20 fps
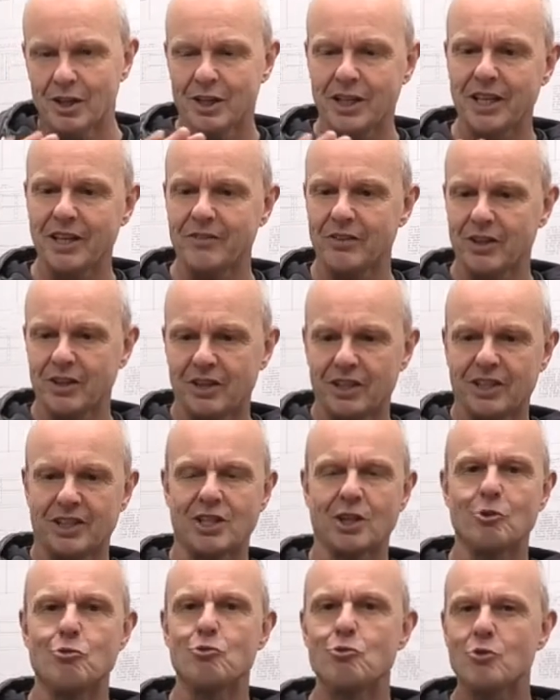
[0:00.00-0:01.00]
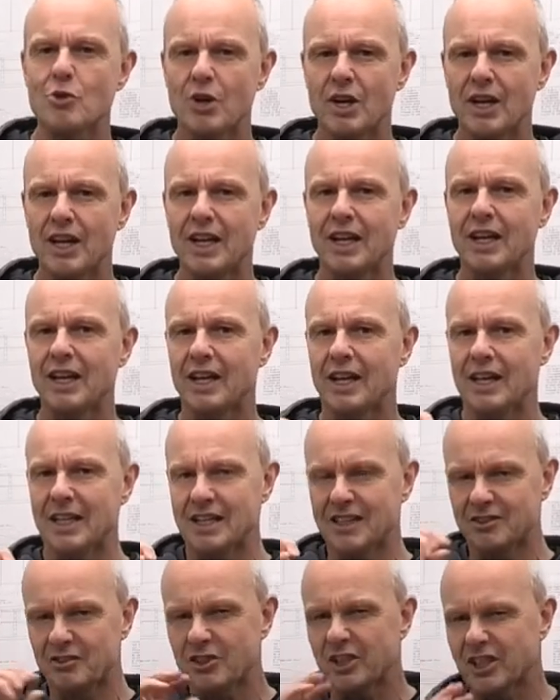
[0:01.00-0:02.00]
giving this a really
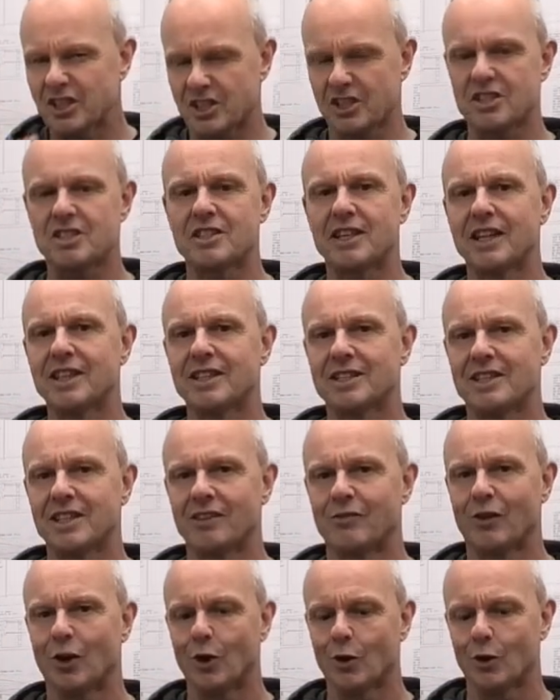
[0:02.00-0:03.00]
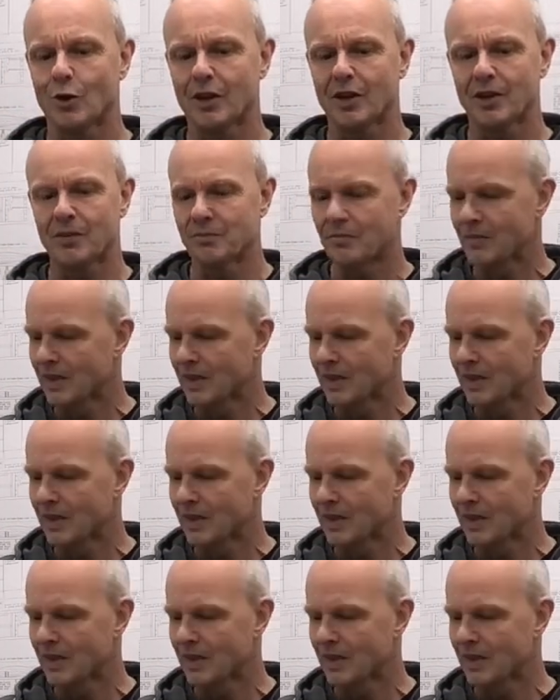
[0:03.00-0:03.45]
distinctive look.